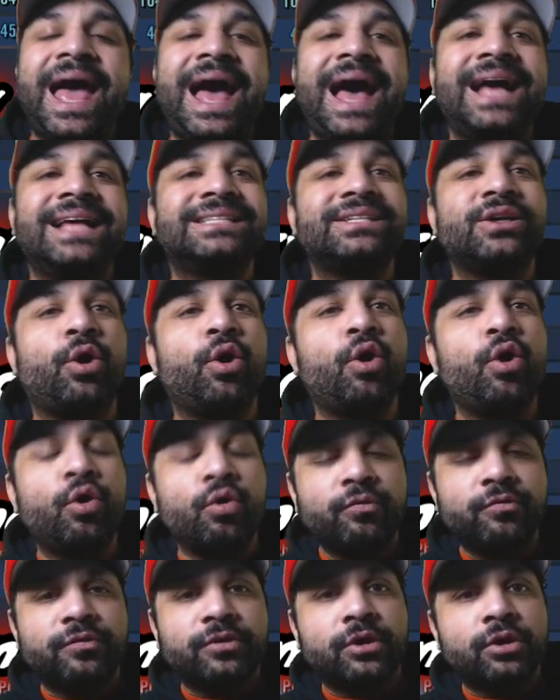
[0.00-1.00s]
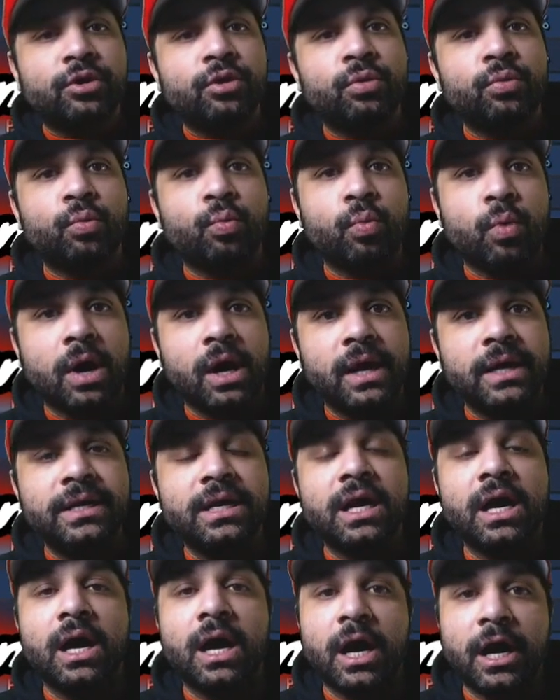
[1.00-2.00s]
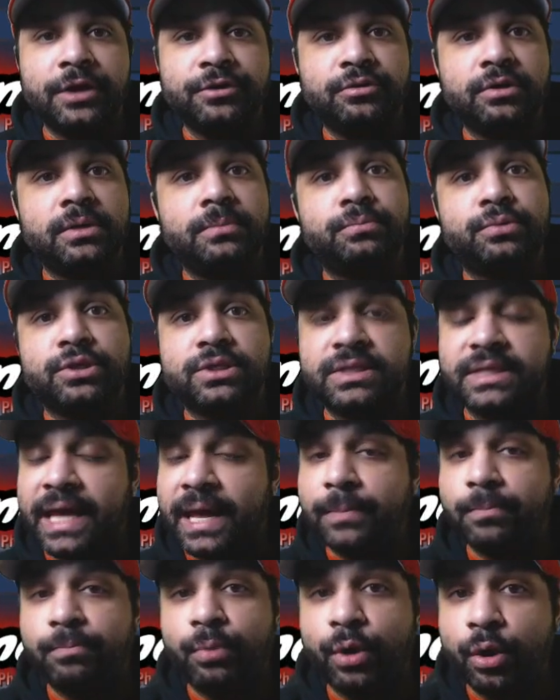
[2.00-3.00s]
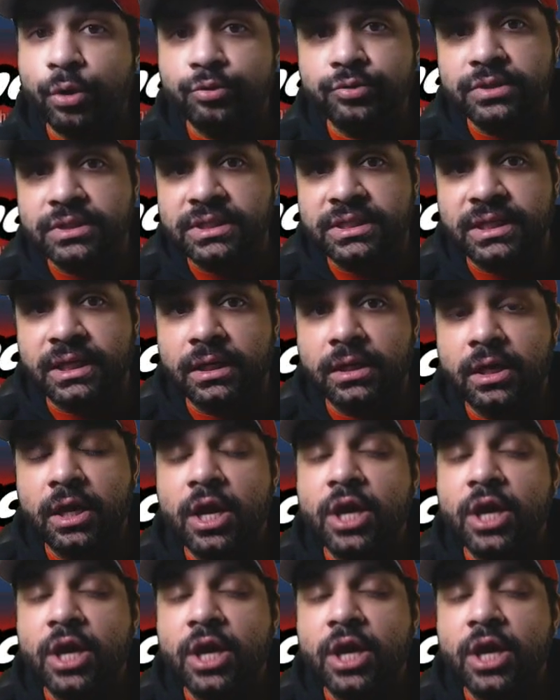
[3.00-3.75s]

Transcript: has over 100% potency.